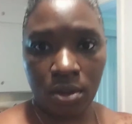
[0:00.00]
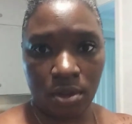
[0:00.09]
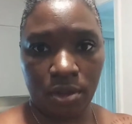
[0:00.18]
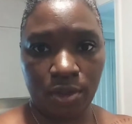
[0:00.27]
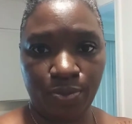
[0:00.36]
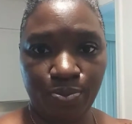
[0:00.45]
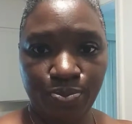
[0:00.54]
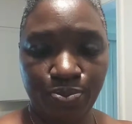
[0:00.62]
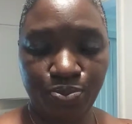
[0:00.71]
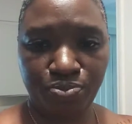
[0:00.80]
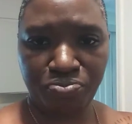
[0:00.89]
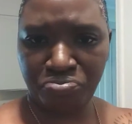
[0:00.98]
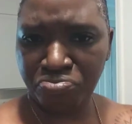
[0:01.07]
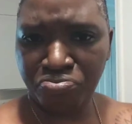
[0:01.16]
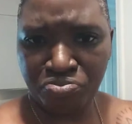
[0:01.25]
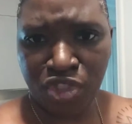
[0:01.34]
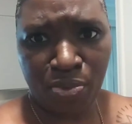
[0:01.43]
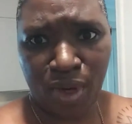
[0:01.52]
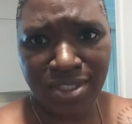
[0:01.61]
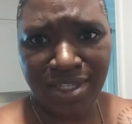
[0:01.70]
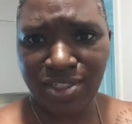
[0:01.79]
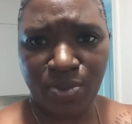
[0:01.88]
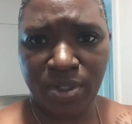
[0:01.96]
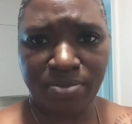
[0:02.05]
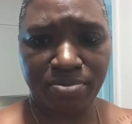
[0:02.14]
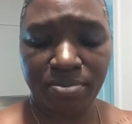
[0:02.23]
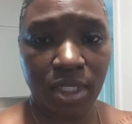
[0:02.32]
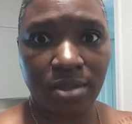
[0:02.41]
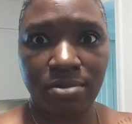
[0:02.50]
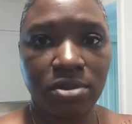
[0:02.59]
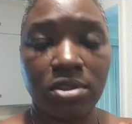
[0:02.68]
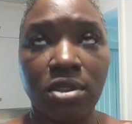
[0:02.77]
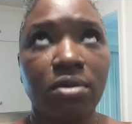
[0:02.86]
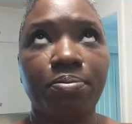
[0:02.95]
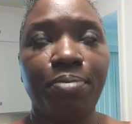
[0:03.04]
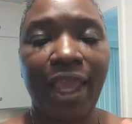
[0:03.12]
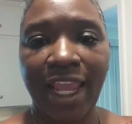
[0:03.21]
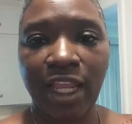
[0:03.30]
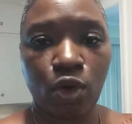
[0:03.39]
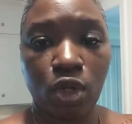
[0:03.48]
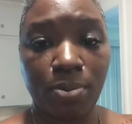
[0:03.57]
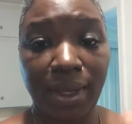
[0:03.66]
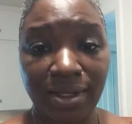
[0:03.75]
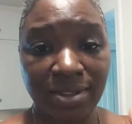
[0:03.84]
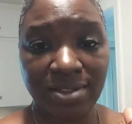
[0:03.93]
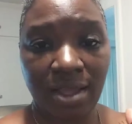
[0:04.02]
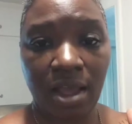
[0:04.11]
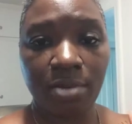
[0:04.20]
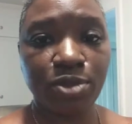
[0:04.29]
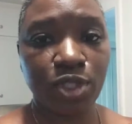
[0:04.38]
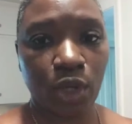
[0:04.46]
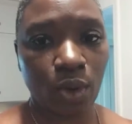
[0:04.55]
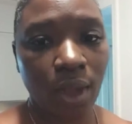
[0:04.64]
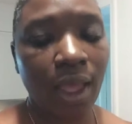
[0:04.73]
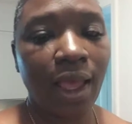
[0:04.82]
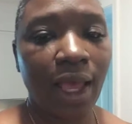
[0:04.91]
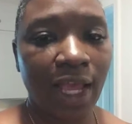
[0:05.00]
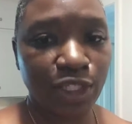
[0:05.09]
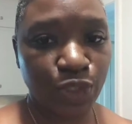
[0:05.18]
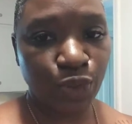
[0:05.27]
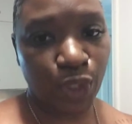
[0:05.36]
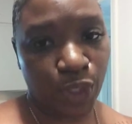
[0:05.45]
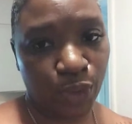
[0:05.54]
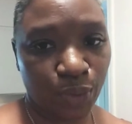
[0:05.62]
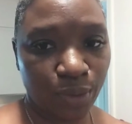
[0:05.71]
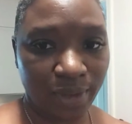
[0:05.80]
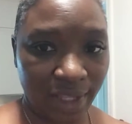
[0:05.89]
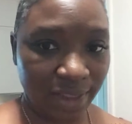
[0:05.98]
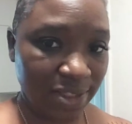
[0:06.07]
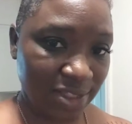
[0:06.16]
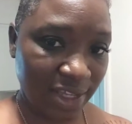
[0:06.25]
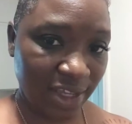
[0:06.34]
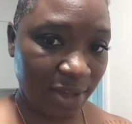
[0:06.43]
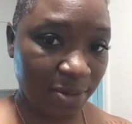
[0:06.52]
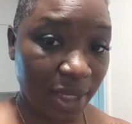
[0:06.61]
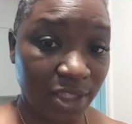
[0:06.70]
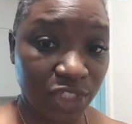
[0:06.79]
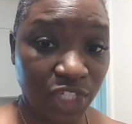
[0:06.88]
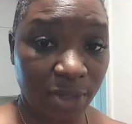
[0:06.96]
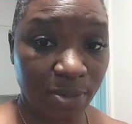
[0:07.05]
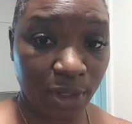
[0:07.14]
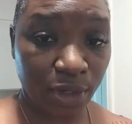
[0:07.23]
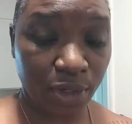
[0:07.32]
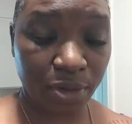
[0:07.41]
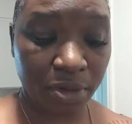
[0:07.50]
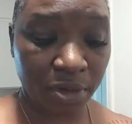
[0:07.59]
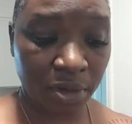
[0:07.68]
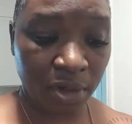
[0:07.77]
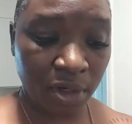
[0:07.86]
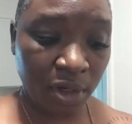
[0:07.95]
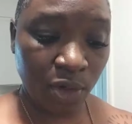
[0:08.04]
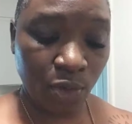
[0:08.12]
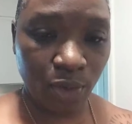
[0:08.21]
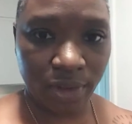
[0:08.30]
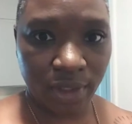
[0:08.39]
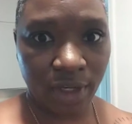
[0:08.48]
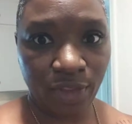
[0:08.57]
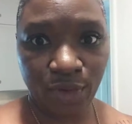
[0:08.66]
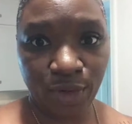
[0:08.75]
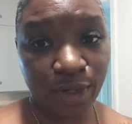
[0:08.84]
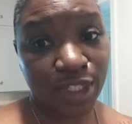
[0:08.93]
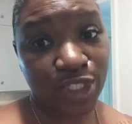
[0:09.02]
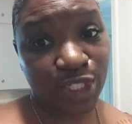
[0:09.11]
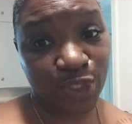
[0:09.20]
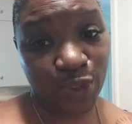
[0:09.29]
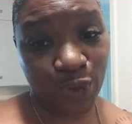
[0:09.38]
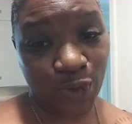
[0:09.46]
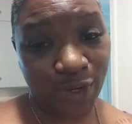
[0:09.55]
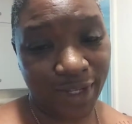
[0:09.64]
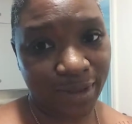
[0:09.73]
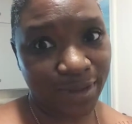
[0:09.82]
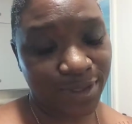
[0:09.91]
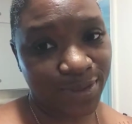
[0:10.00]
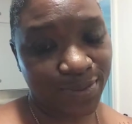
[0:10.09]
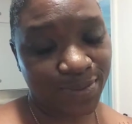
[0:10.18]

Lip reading: The process the pain automatically stopped. So I do know that the steam and the shea butter with other essential oils,